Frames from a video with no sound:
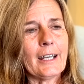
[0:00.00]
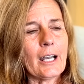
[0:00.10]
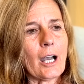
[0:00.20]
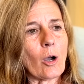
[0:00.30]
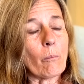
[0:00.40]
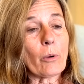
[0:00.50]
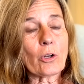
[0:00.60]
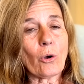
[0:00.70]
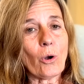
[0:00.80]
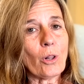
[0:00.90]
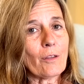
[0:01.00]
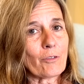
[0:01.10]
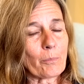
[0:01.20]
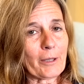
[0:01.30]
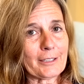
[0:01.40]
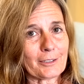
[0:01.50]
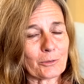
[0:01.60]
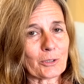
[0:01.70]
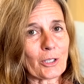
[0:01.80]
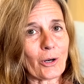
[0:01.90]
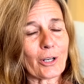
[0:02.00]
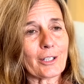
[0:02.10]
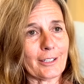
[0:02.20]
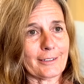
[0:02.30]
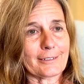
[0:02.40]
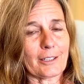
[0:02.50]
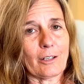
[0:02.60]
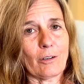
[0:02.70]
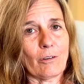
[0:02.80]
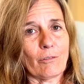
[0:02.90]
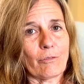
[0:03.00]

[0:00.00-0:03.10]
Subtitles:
But all of the places, regardless of